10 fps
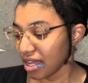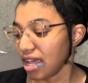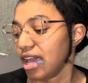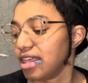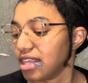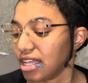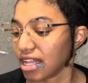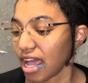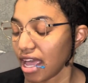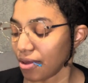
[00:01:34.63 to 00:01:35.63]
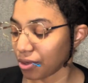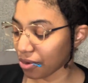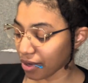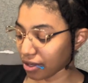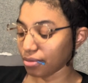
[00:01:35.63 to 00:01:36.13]
And then when I
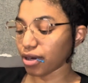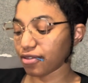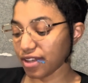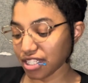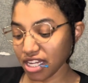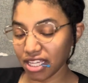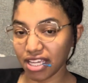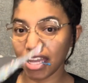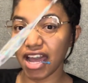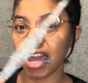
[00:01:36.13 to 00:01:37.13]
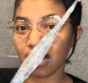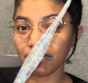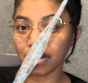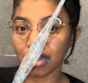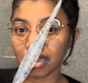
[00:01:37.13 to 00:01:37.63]
work in Parfait Chunky, I have
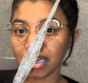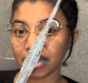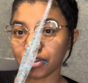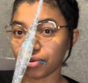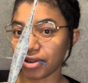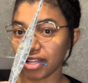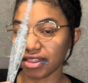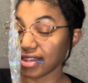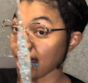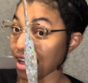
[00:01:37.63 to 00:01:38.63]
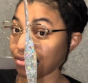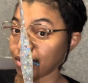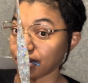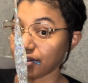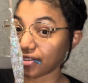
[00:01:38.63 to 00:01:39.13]
the glitter one that I've
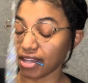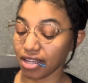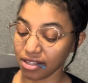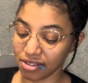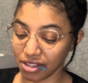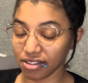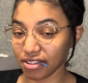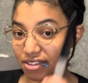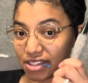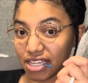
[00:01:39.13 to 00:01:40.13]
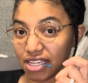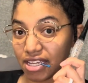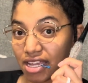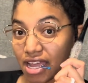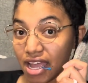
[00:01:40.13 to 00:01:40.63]
been using. So this is the
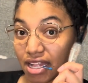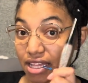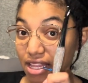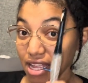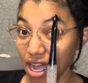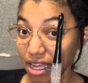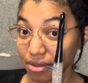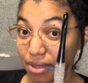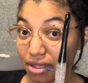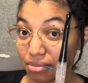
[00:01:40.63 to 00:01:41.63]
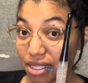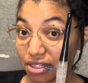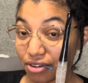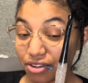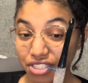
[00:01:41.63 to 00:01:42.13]

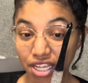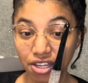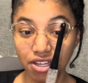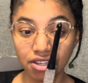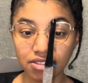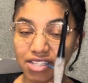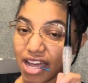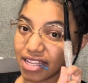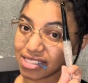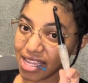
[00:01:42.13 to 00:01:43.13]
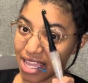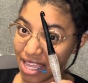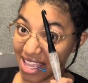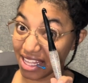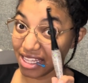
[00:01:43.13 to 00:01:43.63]
9mm crochet hook, size
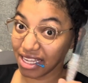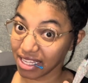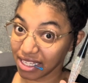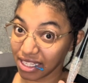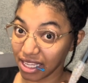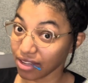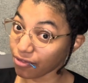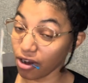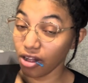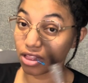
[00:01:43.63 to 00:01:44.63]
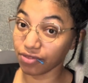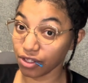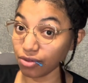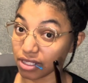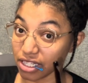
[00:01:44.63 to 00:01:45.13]
N for all of
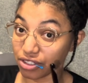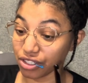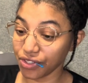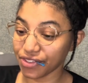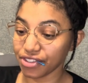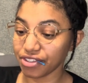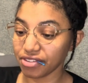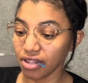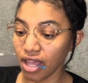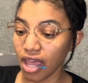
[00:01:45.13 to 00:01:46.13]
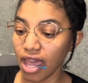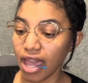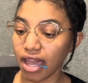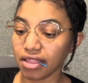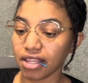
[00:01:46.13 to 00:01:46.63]
you letter users.
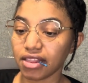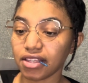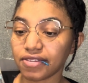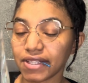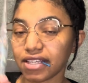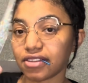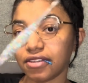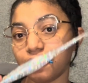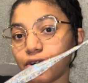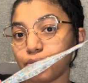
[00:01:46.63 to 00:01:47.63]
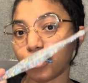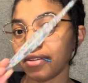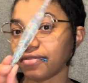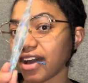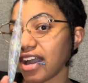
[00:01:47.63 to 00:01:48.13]
And then this one is the
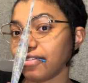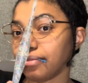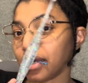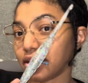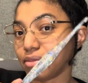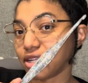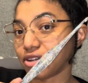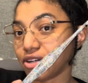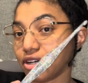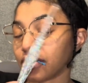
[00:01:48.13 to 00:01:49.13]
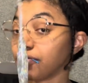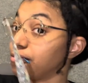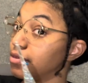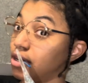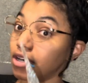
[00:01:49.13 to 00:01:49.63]
4.5mm hook,
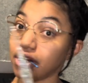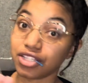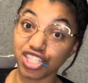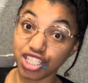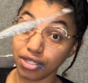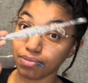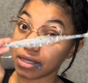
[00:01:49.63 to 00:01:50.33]
or G+.